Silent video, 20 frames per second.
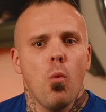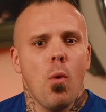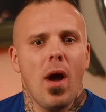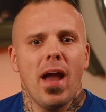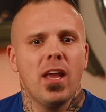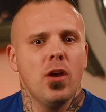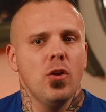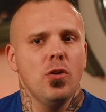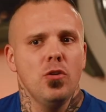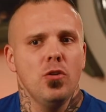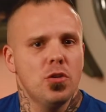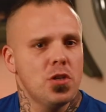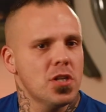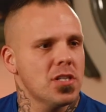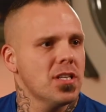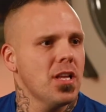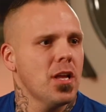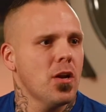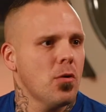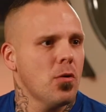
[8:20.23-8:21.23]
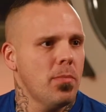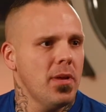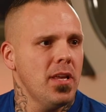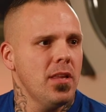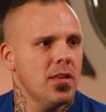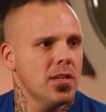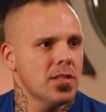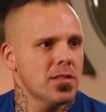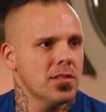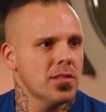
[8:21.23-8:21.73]
why couldn't you just let her be?
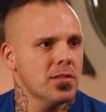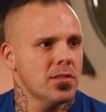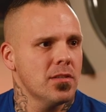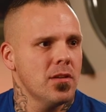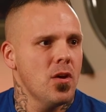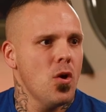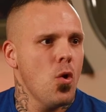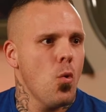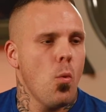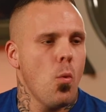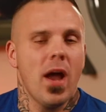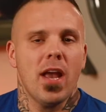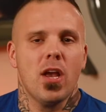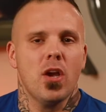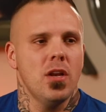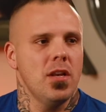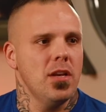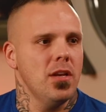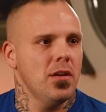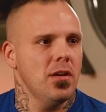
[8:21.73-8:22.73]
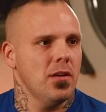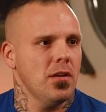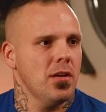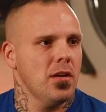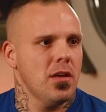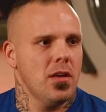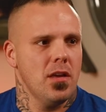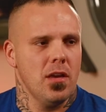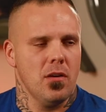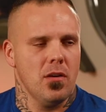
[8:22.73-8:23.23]
This is, why couldn't you
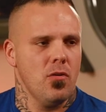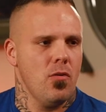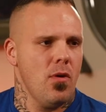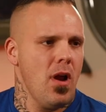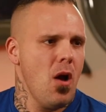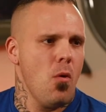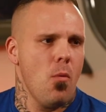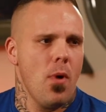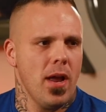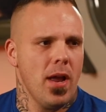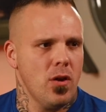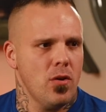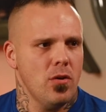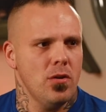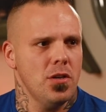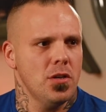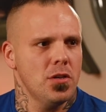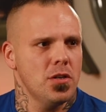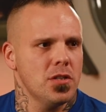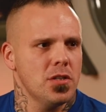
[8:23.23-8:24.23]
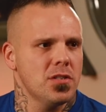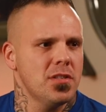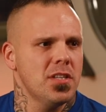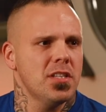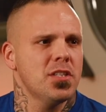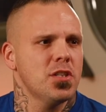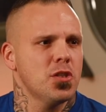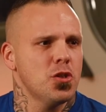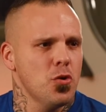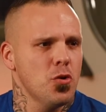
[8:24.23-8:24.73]
kick her out? Why couldn't you just,
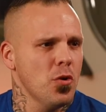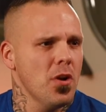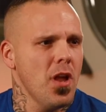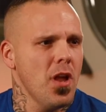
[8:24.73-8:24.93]
this is your